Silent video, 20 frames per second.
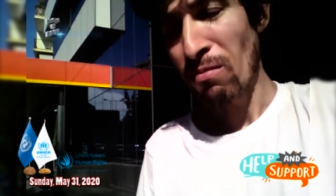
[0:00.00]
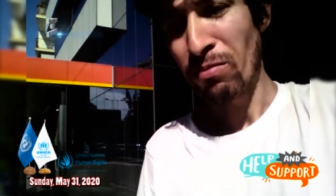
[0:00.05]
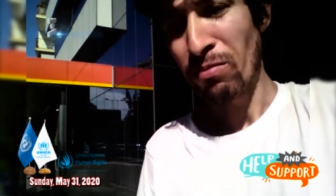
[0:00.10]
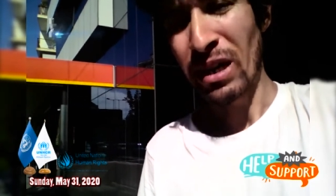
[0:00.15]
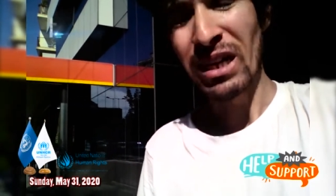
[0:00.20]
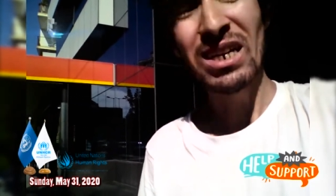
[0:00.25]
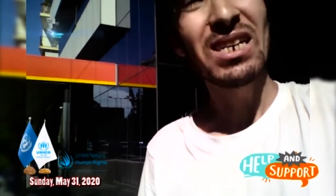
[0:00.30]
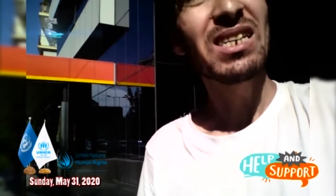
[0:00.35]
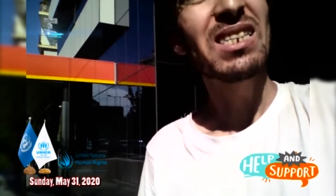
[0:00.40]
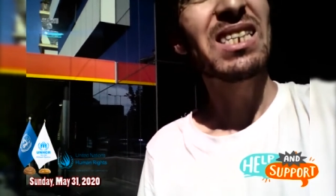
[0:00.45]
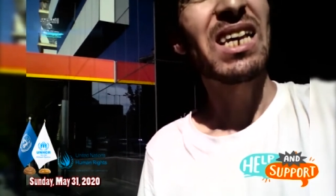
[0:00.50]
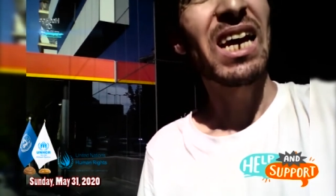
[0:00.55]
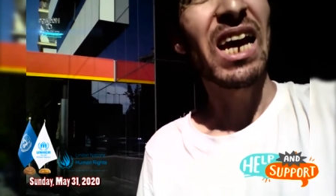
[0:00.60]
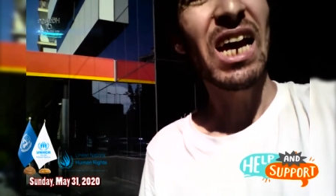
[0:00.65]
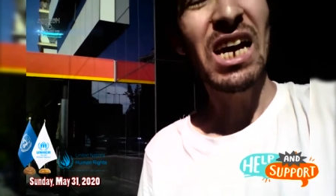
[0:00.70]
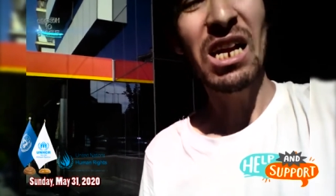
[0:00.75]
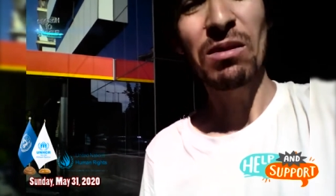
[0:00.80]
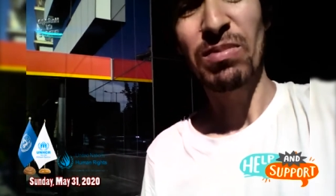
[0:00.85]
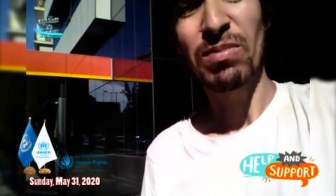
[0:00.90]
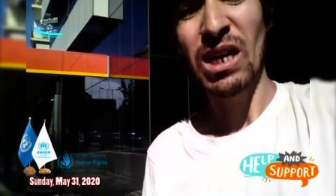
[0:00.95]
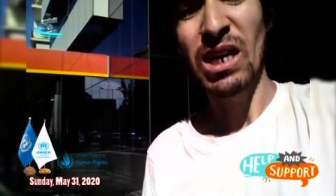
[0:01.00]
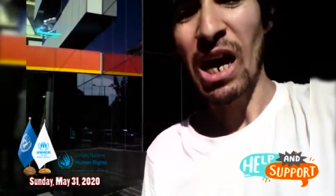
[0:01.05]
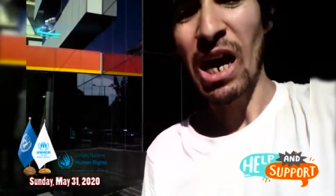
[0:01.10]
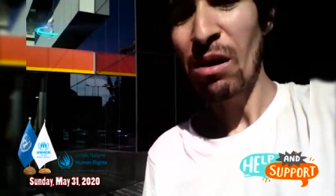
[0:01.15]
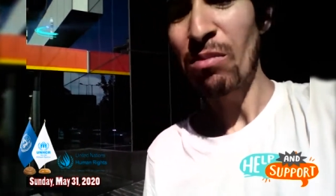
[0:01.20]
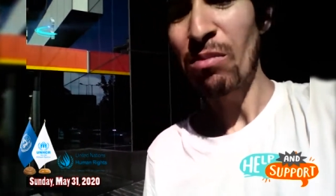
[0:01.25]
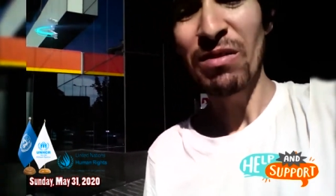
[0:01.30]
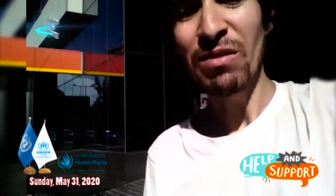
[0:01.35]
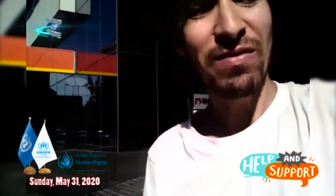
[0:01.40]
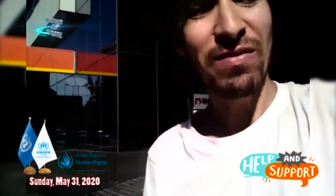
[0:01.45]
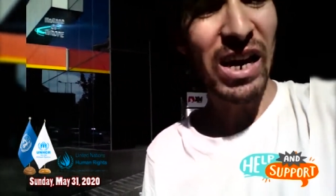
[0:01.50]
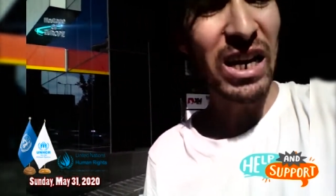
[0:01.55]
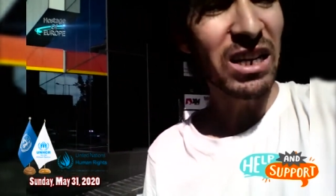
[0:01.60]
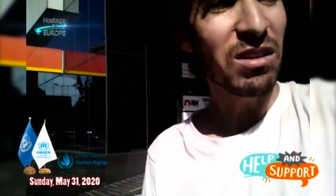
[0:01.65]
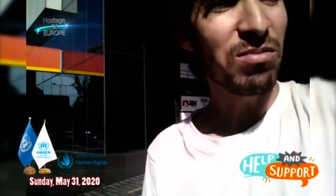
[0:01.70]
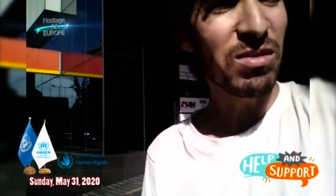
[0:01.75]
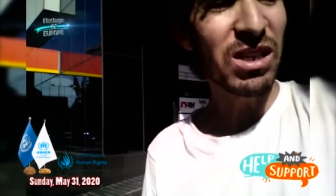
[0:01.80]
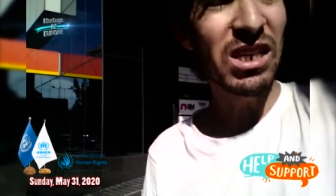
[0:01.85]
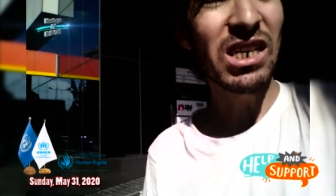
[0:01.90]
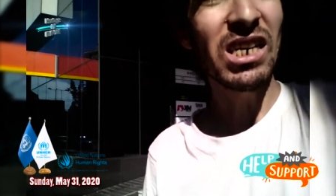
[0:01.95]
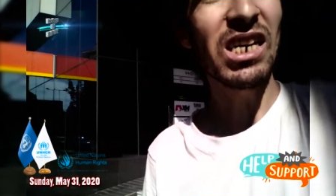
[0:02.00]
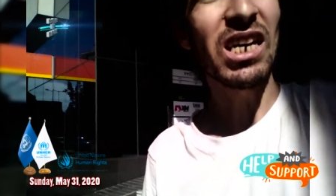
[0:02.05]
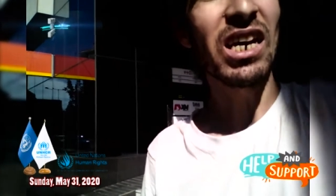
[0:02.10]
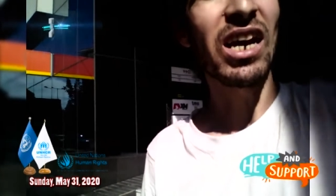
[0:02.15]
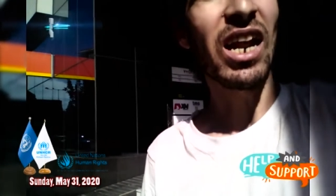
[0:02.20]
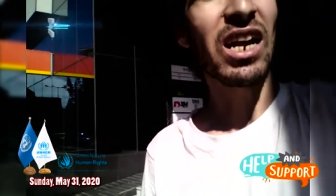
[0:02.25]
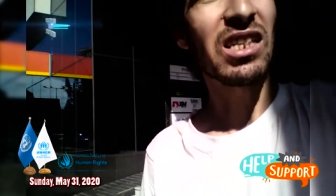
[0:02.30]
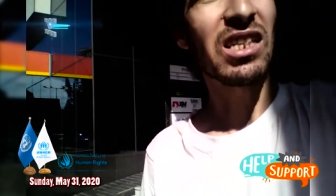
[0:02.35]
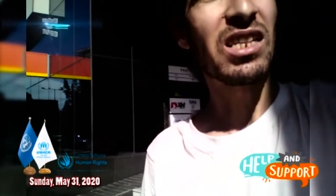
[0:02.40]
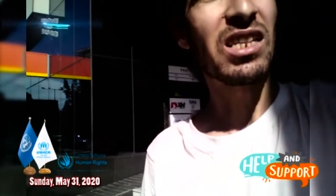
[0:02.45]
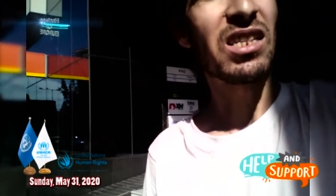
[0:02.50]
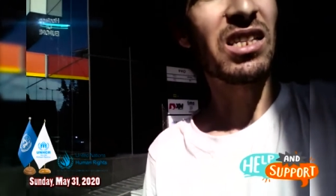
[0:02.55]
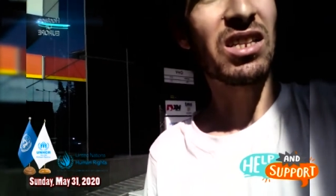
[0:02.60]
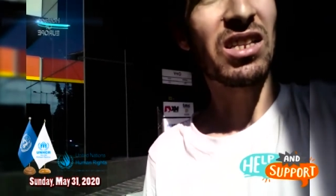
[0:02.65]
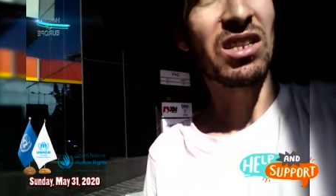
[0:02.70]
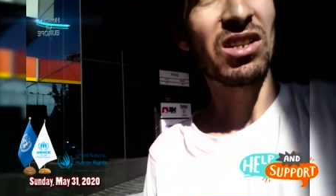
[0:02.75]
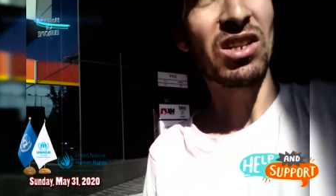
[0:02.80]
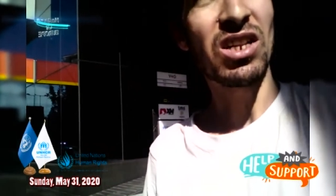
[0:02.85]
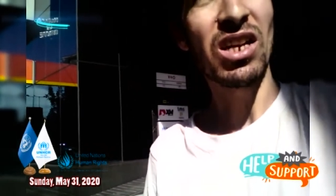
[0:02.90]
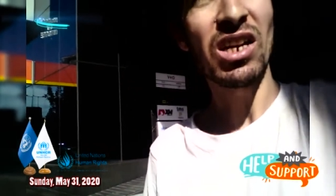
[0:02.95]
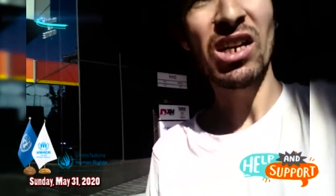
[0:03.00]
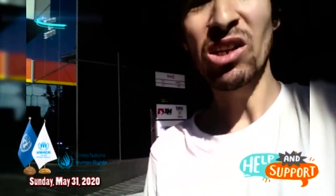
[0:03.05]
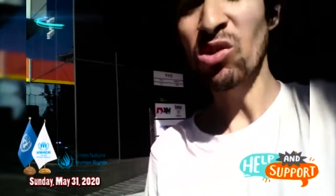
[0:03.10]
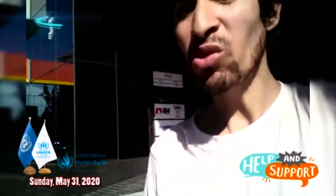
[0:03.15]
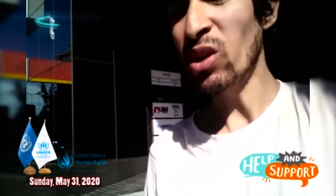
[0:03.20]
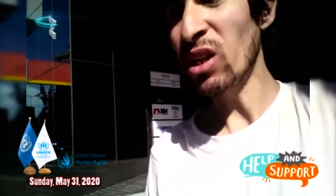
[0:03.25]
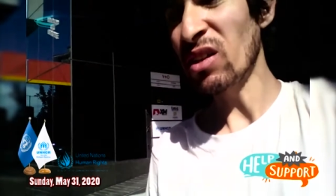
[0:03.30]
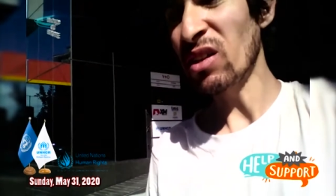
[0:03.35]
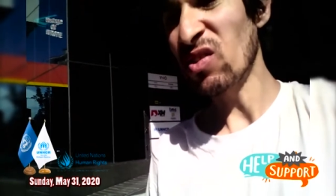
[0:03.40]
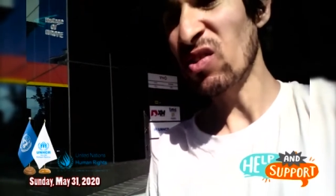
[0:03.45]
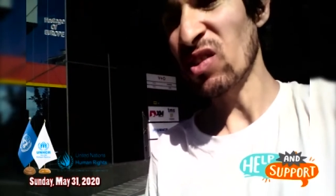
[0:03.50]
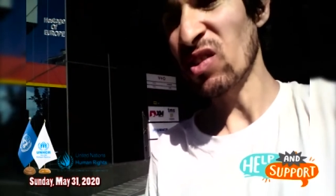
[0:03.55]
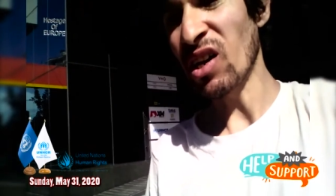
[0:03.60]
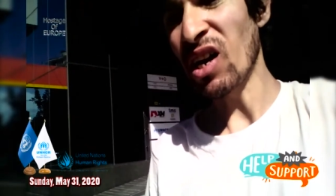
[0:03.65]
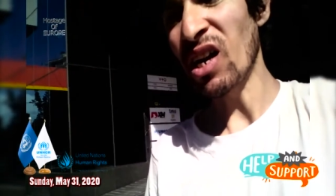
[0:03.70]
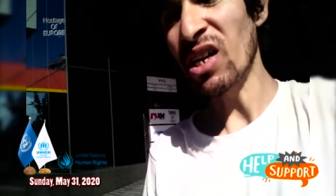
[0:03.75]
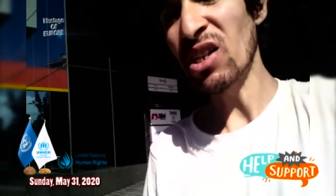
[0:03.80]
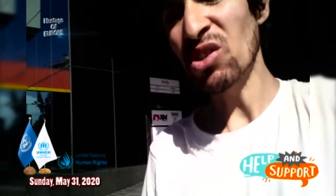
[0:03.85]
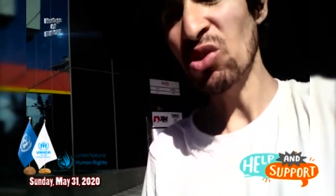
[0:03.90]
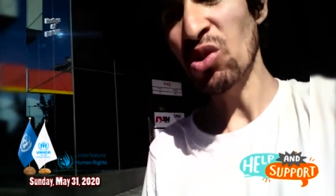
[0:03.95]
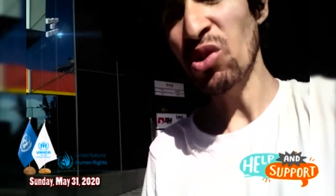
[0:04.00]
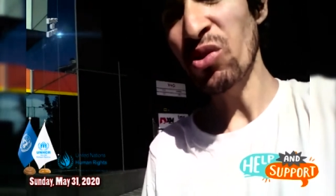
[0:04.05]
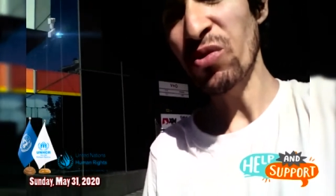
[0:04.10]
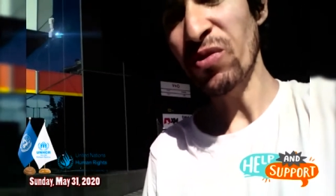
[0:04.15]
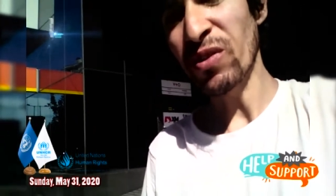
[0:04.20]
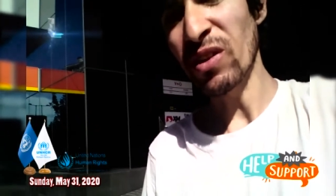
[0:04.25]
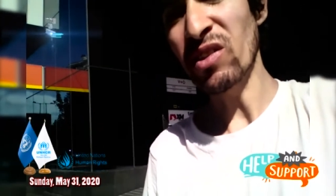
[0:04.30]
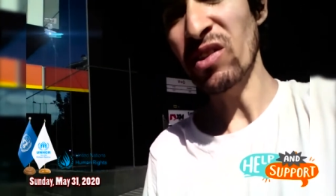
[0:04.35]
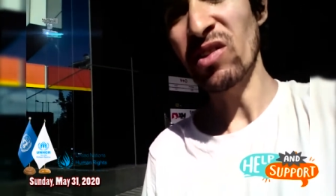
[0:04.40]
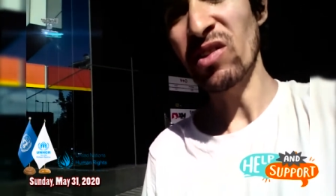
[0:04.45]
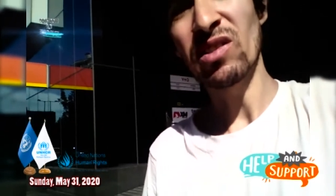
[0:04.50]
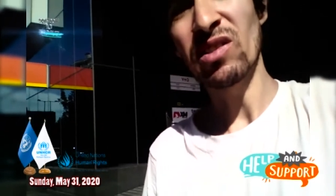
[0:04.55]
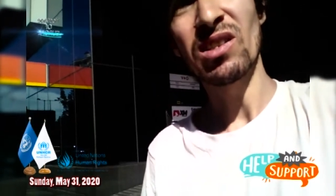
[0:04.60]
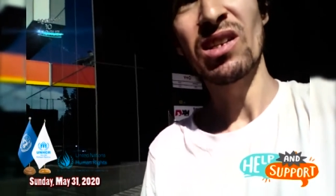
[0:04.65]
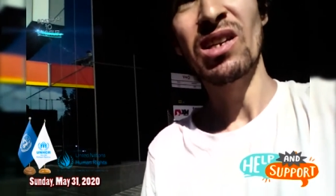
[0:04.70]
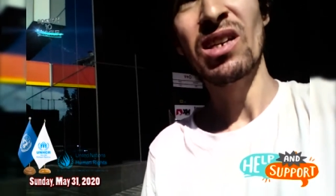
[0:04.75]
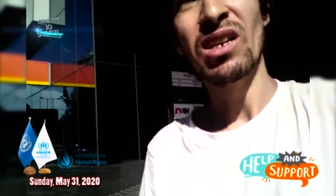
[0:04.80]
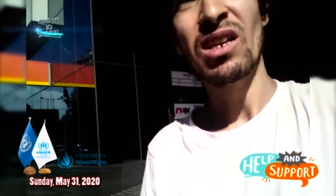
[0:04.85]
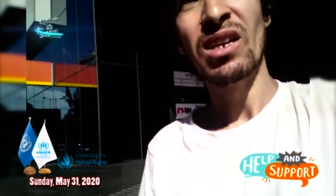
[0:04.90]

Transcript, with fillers: Please help. Come and find me here at the UNHCR's office.